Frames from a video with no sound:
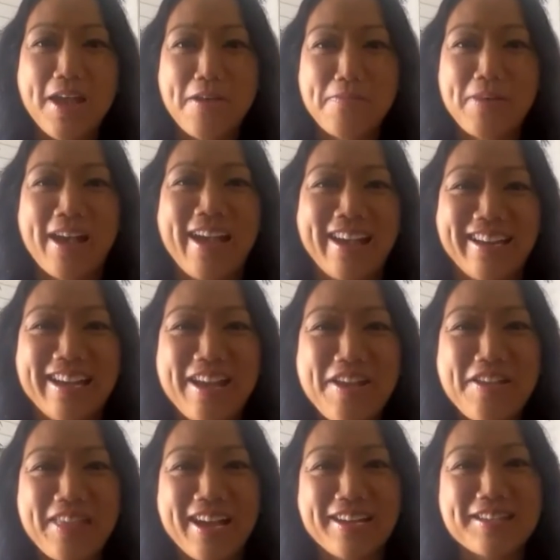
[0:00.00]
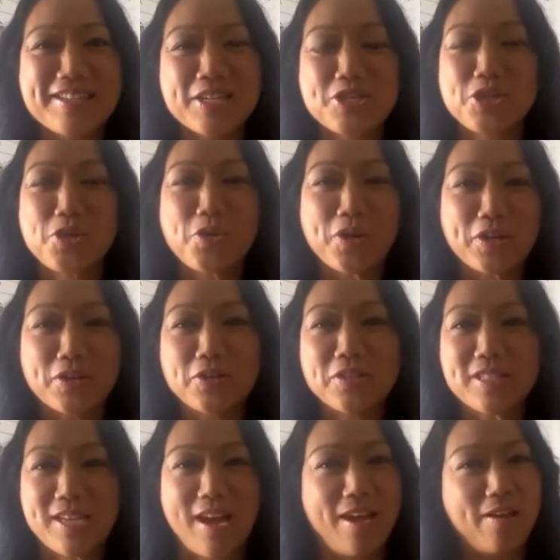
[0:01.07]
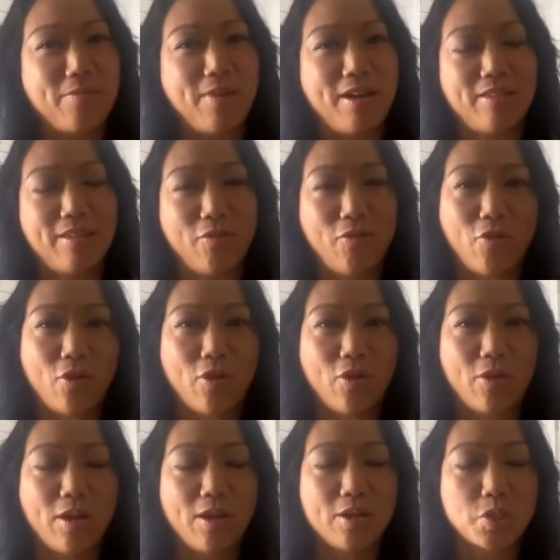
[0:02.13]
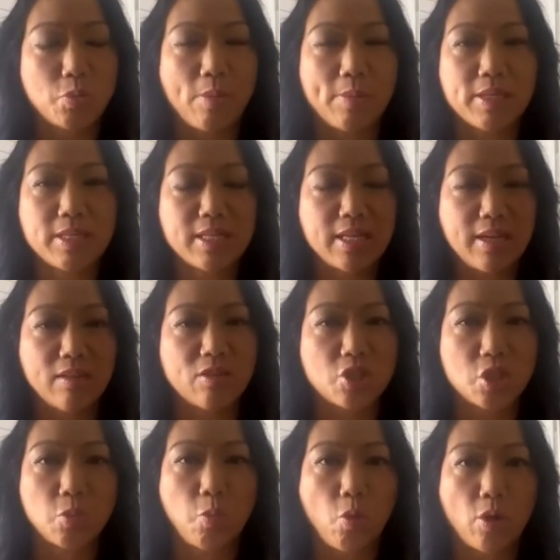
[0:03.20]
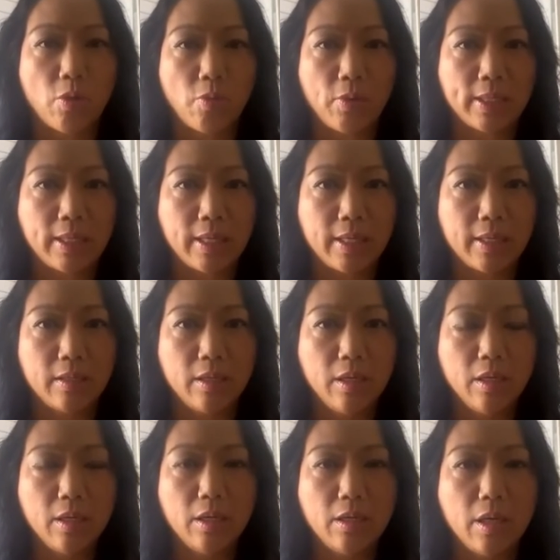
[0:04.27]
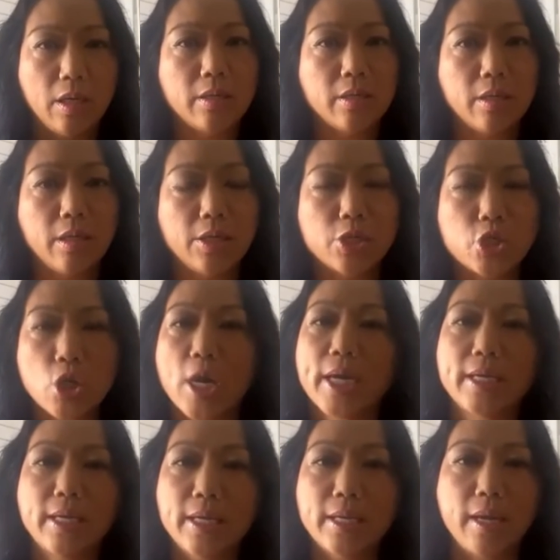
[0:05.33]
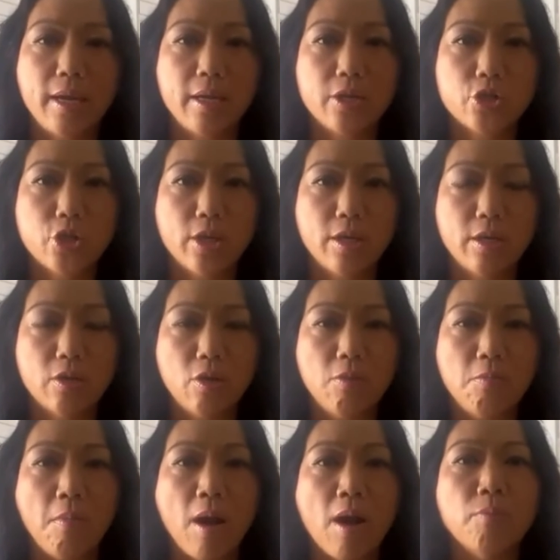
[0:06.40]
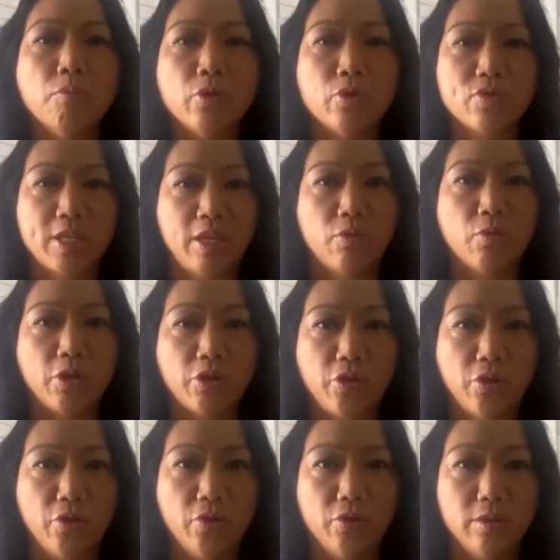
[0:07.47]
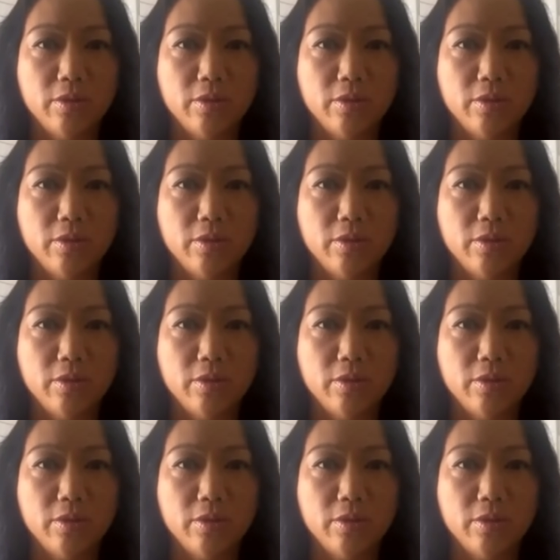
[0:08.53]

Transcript: But that is such a critical time, I think, for us women to get the support we need. In China and Asia, your mom moves in with you,